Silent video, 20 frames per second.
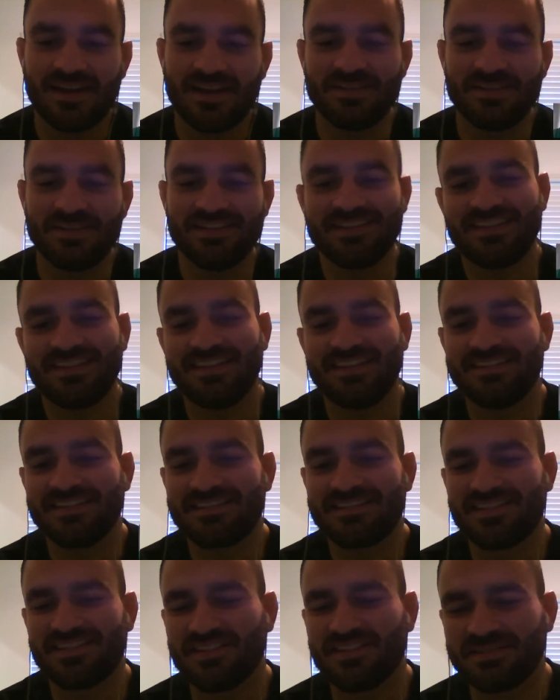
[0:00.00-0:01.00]
I mean, he
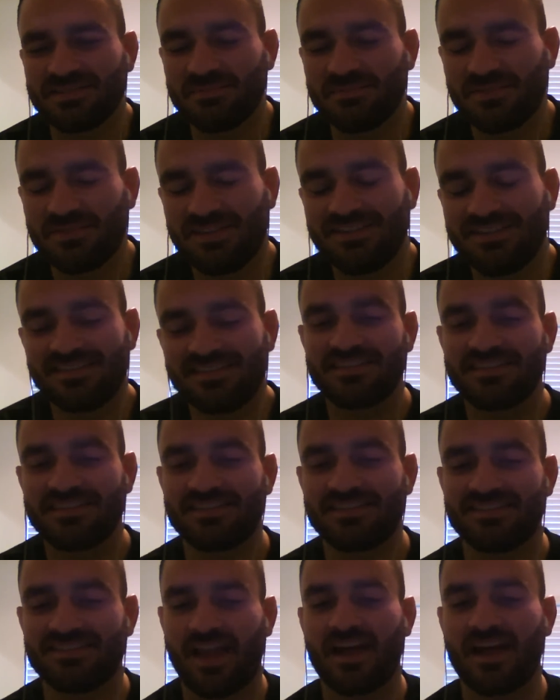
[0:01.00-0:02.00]

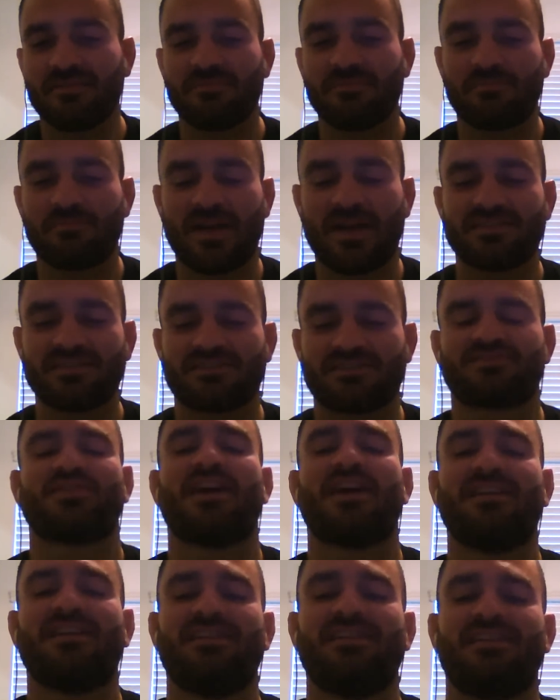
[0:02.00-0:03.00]
does have bad
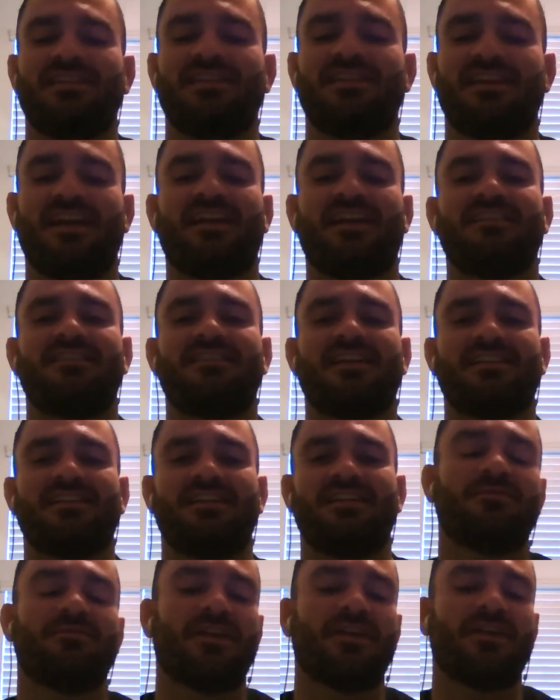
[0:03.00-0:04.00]
striking, and like
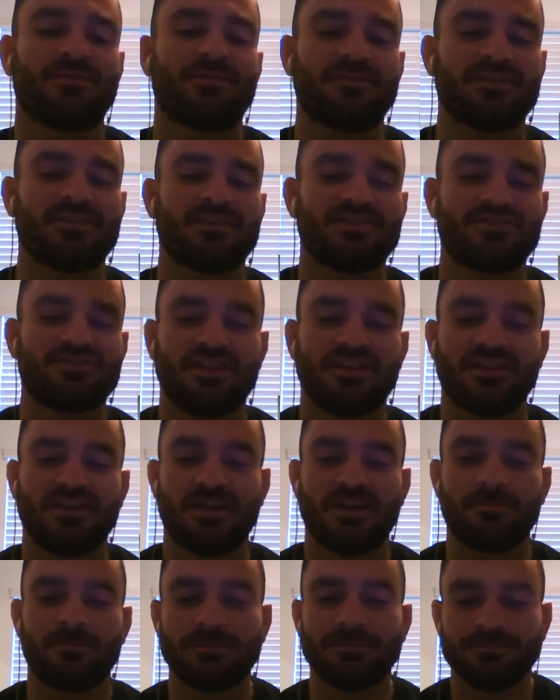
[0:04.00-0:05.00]
he fights with his chin
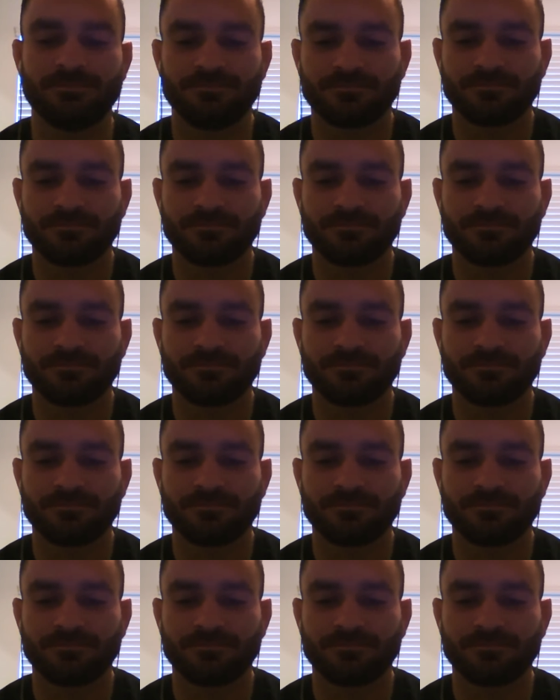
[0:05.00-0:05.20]
up.